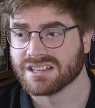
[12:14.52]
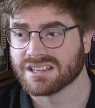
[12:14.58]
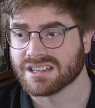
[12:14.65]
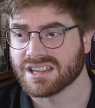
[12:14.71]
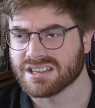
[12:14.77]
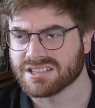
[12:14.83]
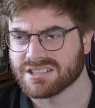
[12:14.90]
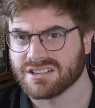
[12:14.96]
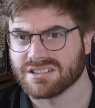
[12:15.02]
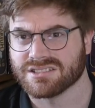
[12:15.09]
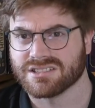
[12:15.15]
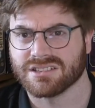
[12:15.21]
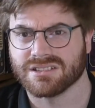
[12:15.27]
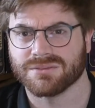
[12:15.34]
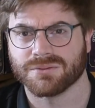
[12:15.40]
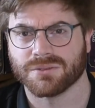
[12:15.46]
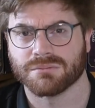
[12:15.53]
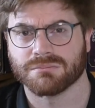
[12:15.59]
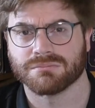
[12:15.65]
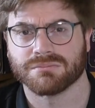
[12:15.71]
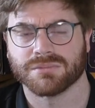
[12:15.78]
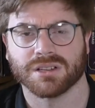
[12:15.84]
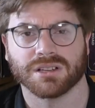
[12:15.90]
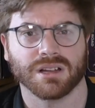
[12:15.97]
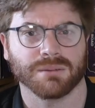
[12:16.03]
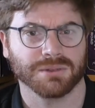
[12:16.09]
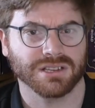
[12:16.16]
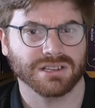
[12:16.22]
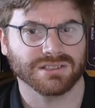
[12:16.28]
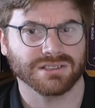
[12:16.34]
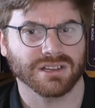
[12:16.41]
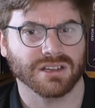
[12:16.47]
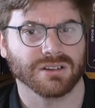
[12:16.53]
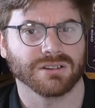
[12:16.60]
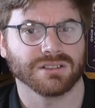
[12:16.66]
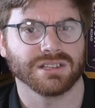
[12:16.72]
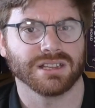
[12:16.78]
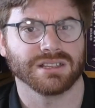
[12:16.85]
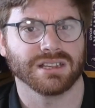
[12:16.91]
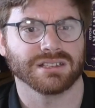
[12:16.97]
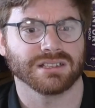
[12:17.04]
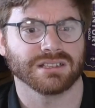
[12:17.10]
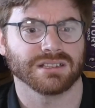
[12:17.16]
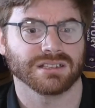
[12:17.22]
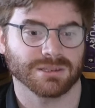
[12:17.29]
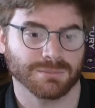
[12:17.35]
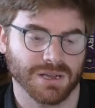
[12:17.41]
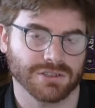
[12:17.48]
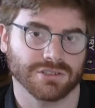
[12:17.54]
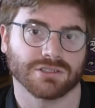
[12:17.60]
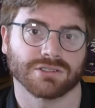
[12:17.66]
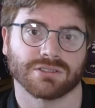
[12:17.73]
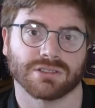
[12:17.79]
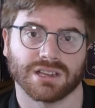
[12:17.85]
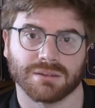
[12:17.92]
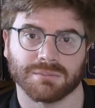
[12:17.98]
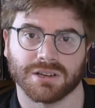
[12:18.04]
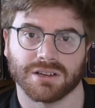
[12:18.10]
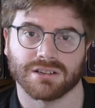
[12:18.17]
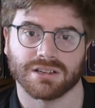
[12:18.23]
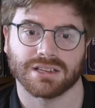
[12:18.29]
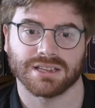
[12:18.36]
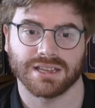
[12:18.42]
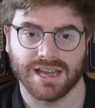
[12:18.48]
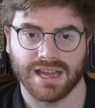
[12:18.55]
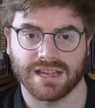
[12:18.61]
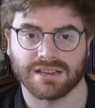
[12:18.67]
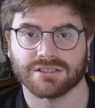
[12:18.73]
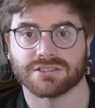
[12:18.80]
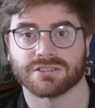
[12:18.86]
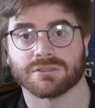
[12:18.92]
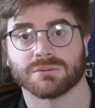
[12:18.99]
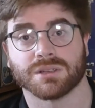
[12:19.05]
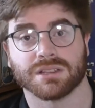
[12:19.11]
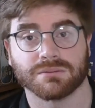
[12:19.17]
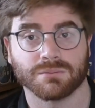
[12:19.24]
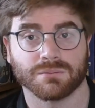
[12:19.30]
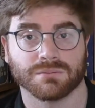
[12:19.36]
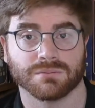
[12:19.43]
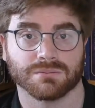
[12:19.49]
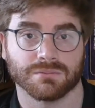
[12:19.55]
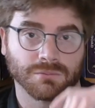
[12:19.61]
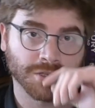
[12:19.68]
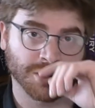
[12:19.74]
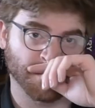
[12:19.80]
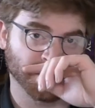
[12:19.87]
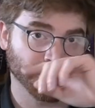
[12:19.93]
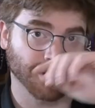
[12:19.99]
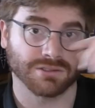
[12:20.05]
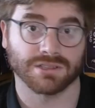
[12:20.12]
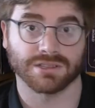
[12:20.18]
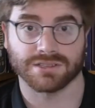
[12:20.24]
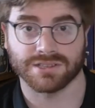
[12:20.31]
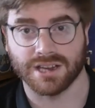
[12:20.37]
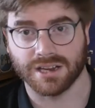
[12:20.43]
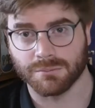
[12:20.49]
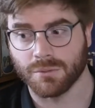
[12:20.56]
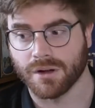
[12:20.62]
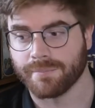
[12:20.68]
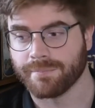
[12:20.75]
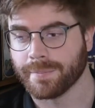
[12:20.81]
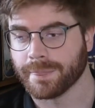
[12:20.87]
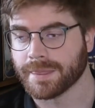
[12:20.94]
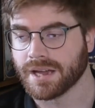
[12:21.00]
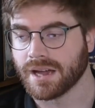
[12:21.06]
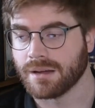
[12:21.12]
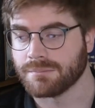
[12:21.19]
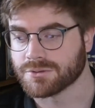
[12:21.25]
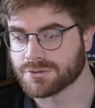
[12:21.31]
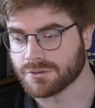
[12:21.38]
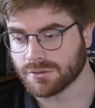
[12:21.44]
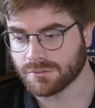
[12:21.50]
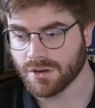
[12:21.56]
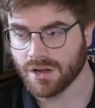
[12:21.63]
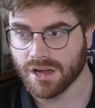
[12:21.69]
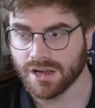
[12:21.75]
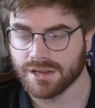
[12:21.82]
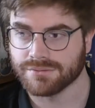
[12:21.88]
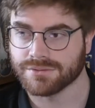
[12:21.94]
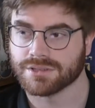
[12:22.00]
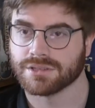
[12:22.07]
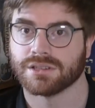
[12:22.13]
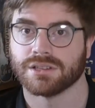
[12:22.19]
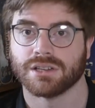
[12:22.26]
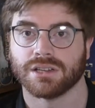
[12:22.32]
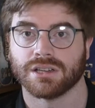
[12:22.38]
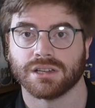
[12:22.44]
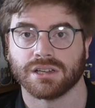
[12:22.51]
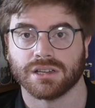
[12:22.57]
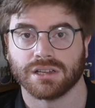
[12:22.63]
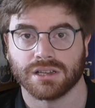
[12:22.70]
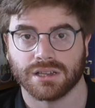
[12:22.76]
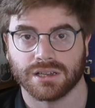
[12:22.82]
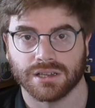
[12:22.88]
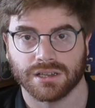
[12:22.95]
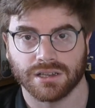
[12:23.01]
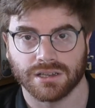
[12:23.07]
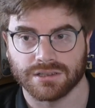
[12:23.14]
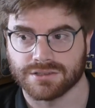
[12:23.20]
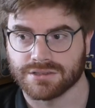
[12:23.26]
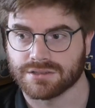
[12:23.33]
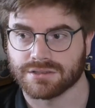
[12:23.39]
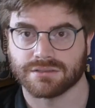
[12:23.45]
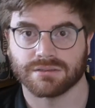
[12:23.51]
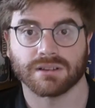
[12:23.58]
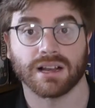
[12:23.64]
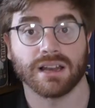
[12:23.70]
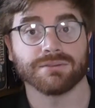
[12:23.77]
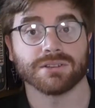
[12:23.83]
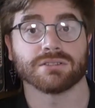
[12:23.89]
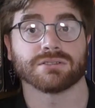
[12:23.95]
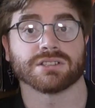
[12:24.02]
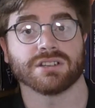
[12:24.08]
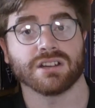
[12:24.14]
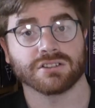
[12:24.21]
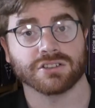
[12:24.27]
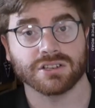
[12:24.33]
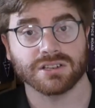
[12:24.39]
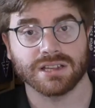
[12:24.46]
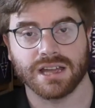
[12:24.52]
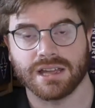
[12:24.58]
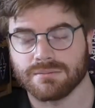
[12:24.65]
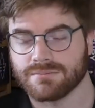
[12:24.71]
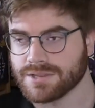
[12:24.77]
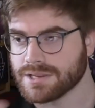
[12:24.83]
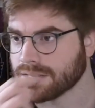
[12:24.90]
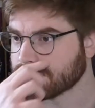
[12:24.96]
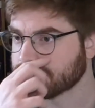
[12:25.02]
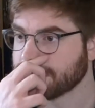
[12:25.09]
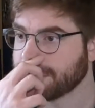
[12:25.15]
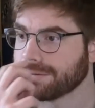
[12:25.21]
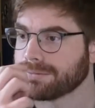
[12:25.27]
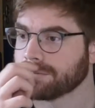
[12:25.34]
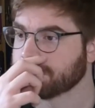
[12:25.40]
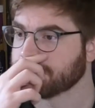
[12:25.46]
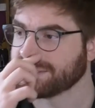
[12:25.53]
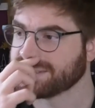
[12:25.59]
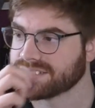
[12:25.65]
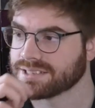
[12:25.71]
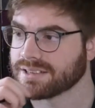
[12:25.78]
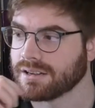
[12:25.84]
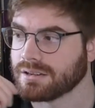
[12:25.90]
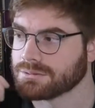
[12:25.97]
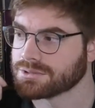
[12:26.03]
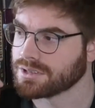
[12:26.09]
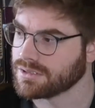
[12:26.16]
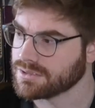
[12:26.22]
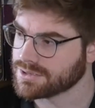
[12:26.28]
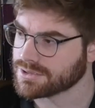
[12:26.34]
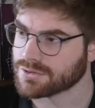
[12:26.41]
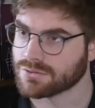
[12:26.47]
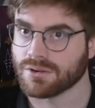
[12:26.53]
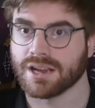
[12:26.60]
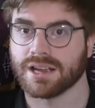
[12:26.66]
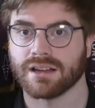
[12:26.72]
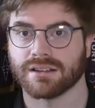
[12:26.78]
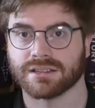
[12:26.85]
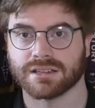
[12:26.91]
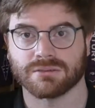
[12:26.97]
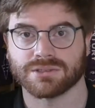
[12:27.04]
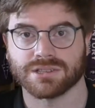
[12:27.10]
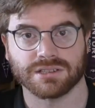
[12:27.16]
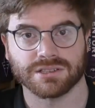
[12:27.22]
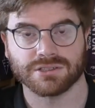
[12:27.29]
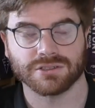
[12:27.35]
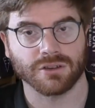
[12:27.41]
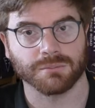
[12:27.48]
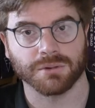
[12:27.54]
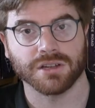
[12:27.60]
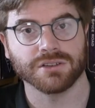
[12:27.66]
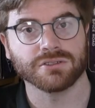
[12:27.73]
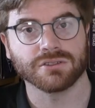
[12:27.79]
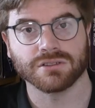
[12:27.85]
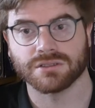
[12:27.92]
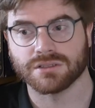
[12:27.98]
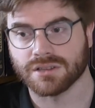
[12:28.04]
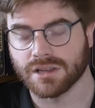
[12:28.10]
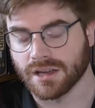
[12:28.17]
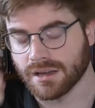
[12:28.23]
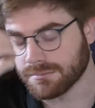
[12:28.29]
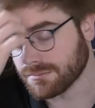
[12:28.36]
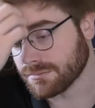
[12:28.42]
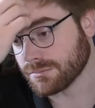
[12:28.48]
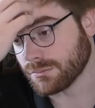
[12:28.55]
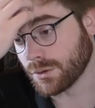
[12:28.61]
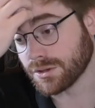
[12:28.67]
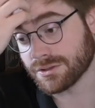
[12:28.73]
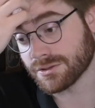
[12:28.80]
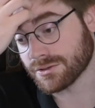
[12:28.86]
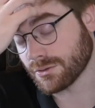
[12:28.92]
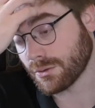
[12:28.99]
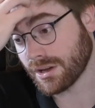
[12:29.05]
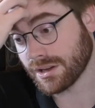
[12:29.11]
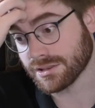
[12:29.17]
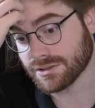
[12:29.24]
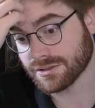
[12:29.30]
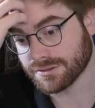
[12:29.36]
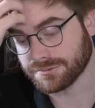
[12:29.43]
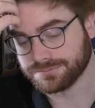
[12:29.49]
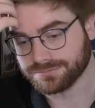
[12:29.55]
Kickstarter from a couple of years ago, and then they did an expansion, so it came out again, and so we jumped onto the second one. So it arrived. It's a clever little deduction games. Iga Garcia from Dice Tower was like, "This is great." I think it was in his top 100 once or twice.